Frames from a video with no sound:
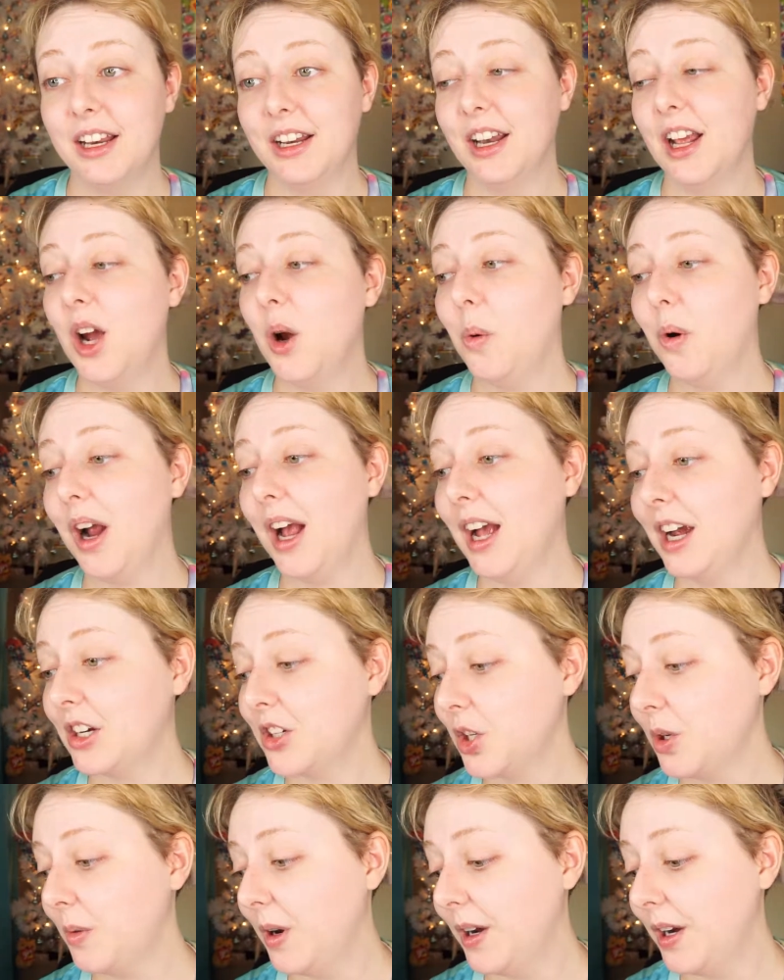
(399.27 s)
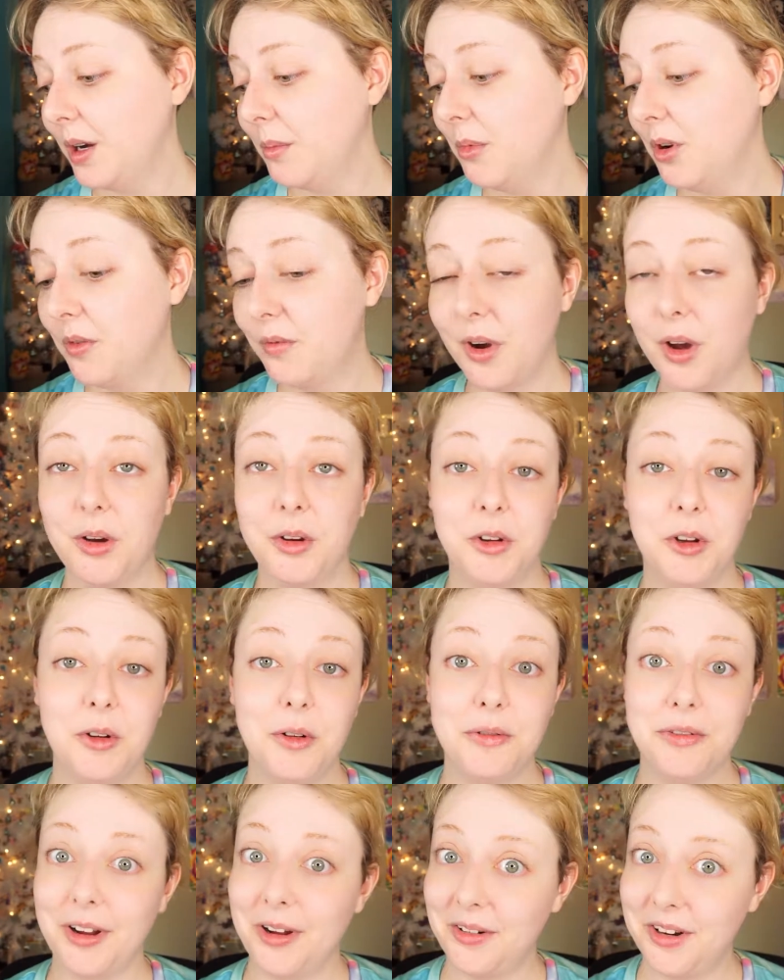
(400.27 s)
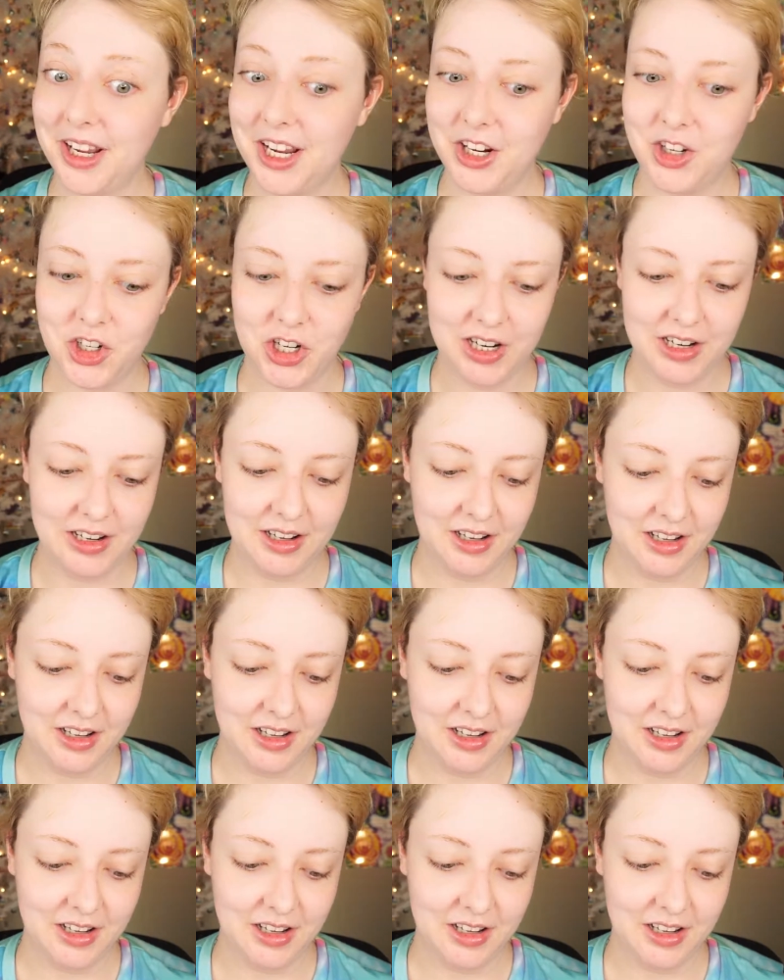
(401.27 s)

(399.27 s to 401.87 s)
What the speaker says: now we're actually ready to move on to foundation.